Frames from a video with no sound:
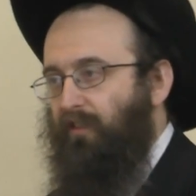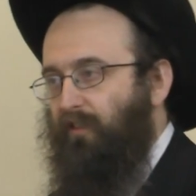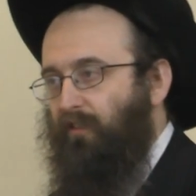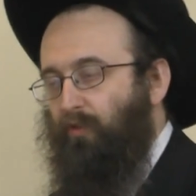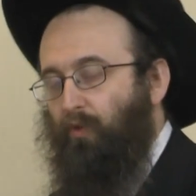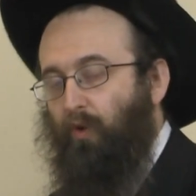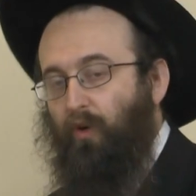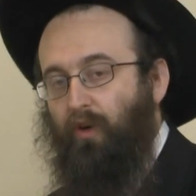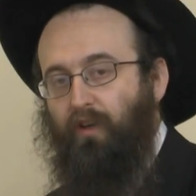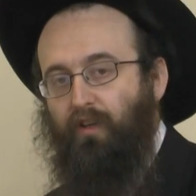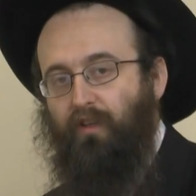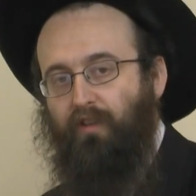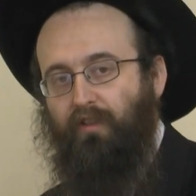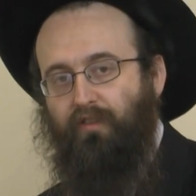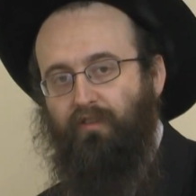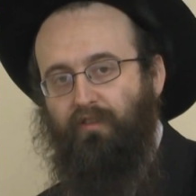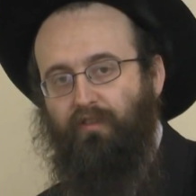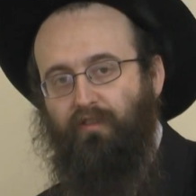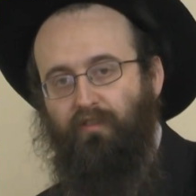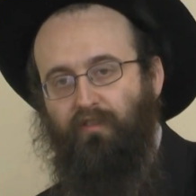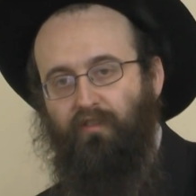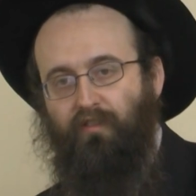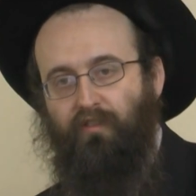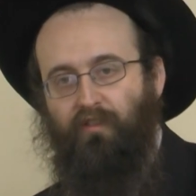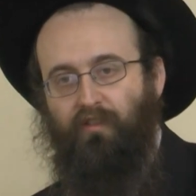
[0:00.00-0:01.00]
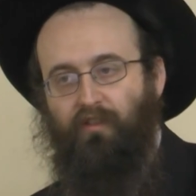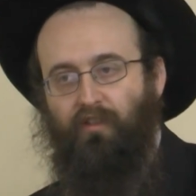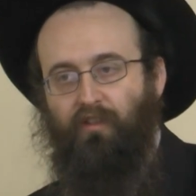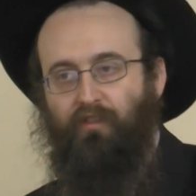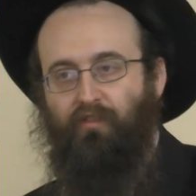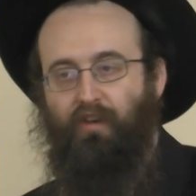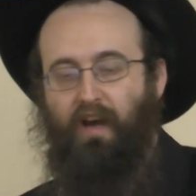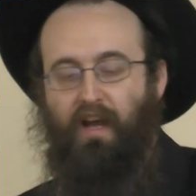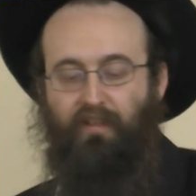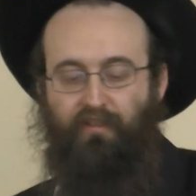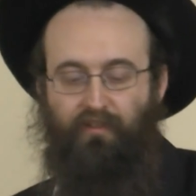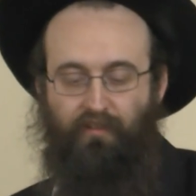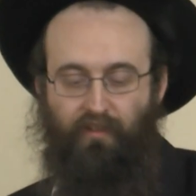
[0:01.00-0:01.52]
daughters,
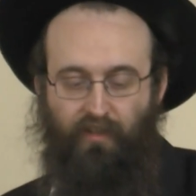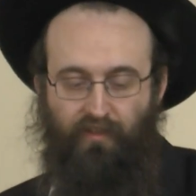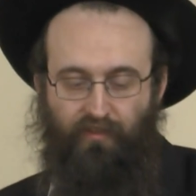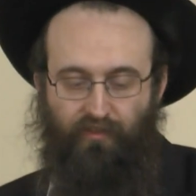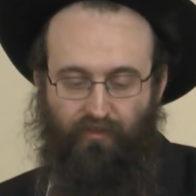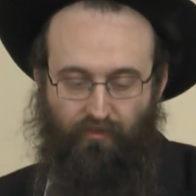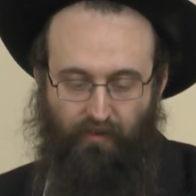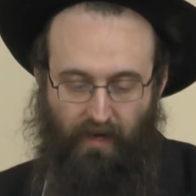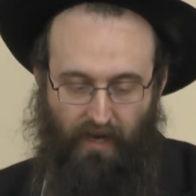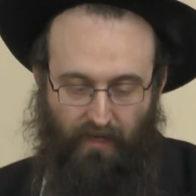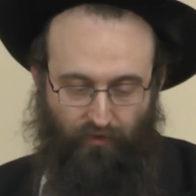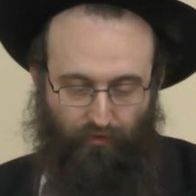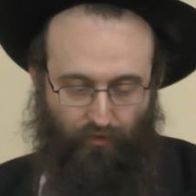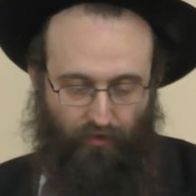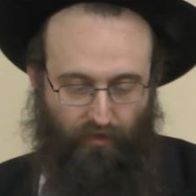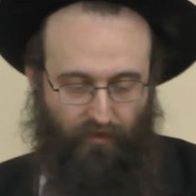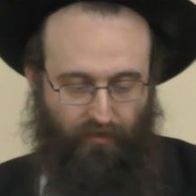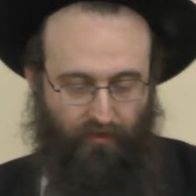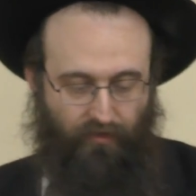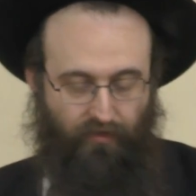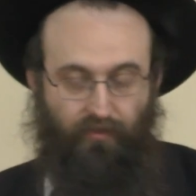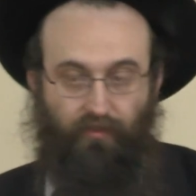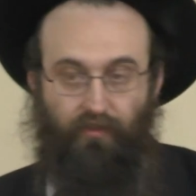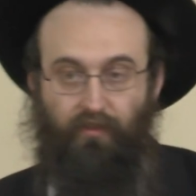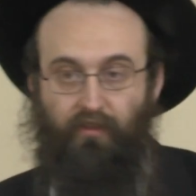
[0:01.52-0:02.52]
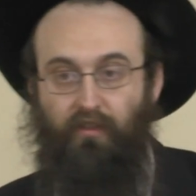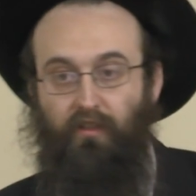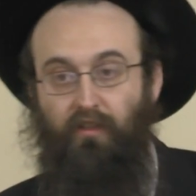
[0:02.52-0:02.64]
grandsons, granddaughters.